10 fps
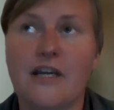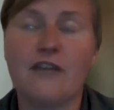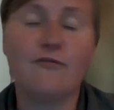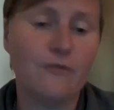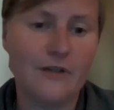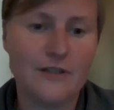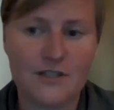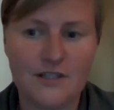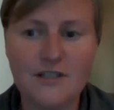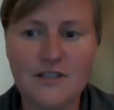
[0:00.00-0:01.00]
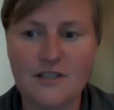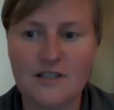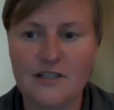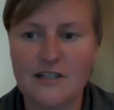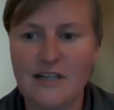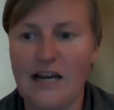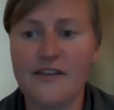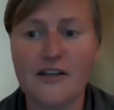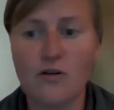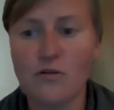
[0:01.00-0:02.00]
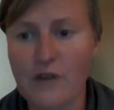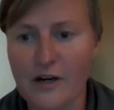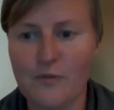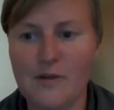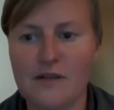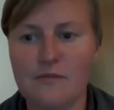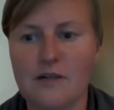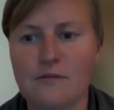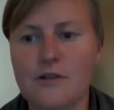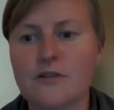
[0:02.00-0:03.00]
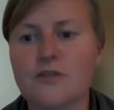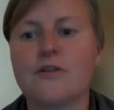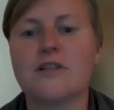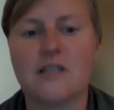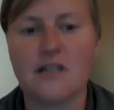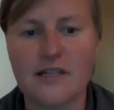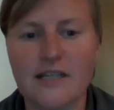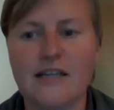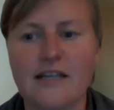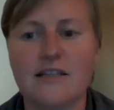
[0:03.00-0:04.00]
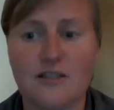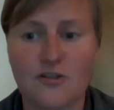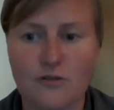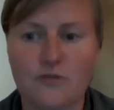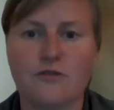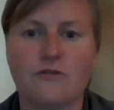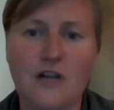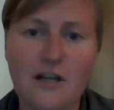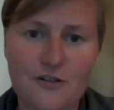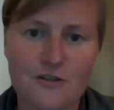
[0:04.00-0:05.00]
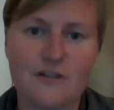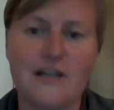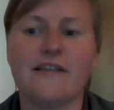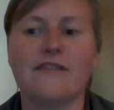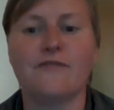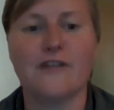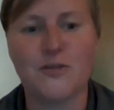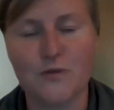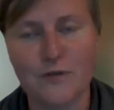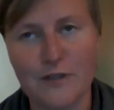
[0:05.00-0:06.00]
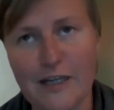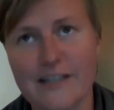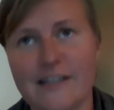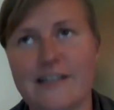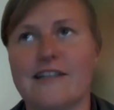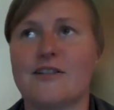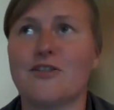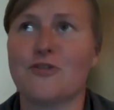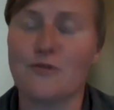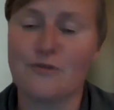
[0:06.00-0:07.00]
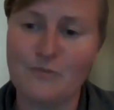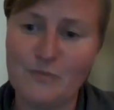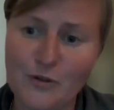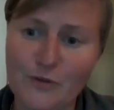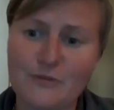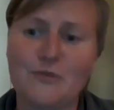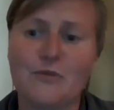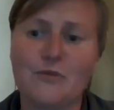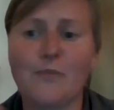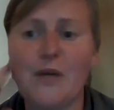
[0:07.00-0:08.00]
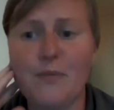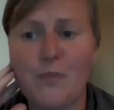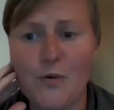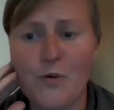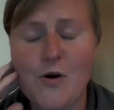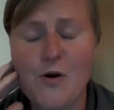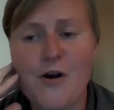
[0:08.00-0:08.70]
influencers, and they all recommended my work. So it started getting that social traction, and then Facebook liked it and showed more to more people.